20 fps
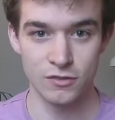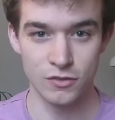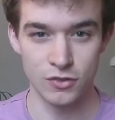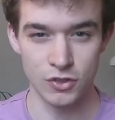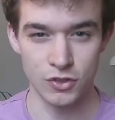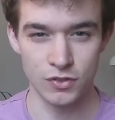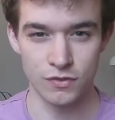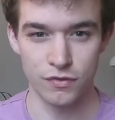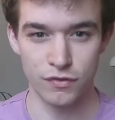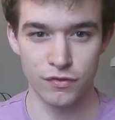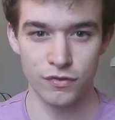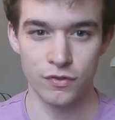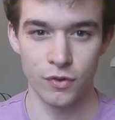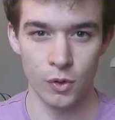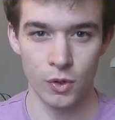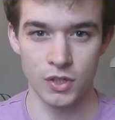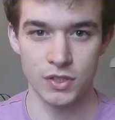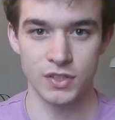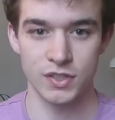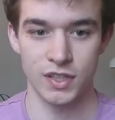just
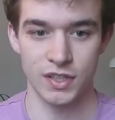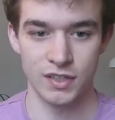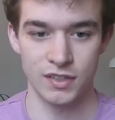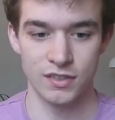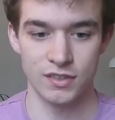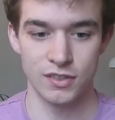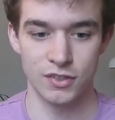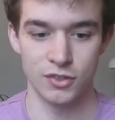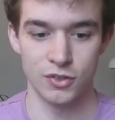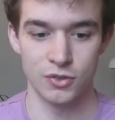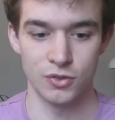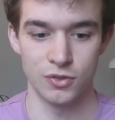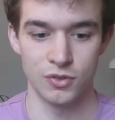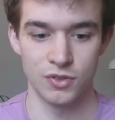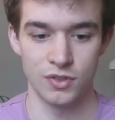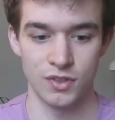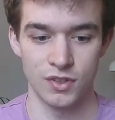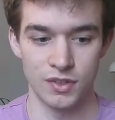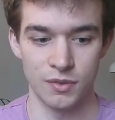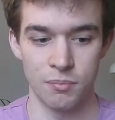forced into
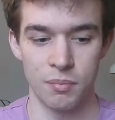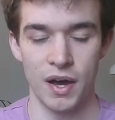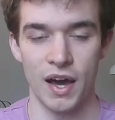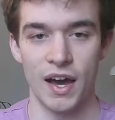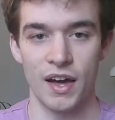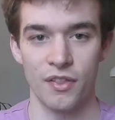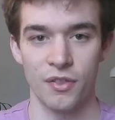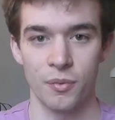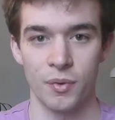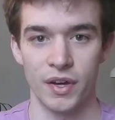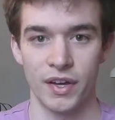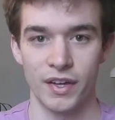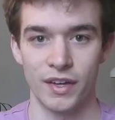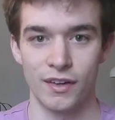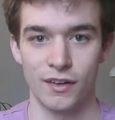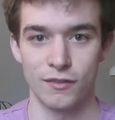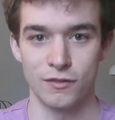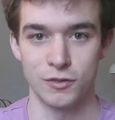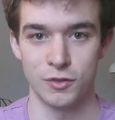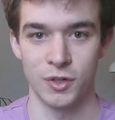the pathway
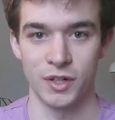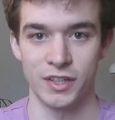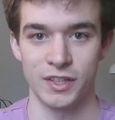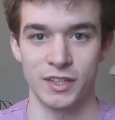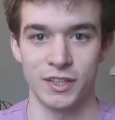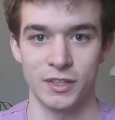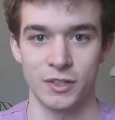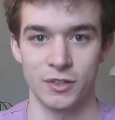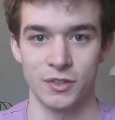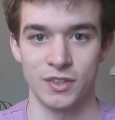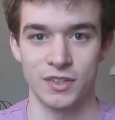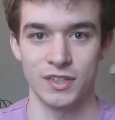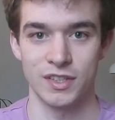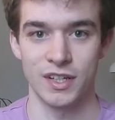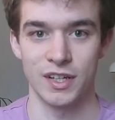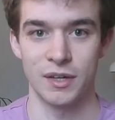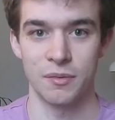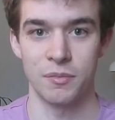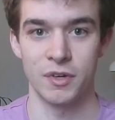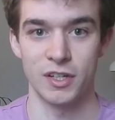of drinking all the
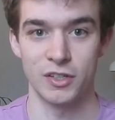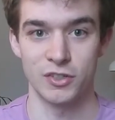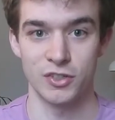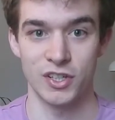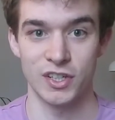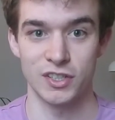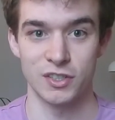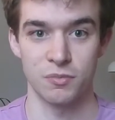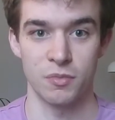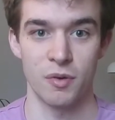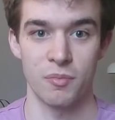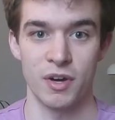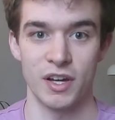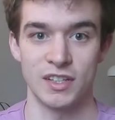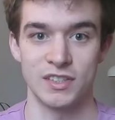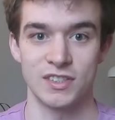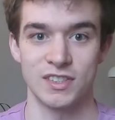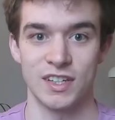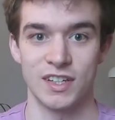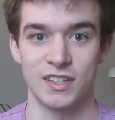time and changing my
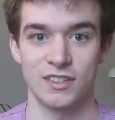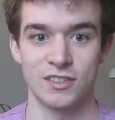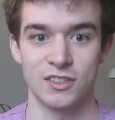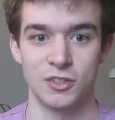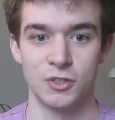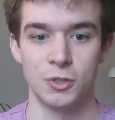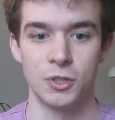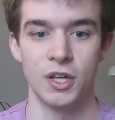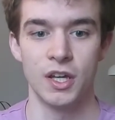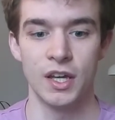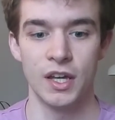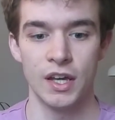mindset to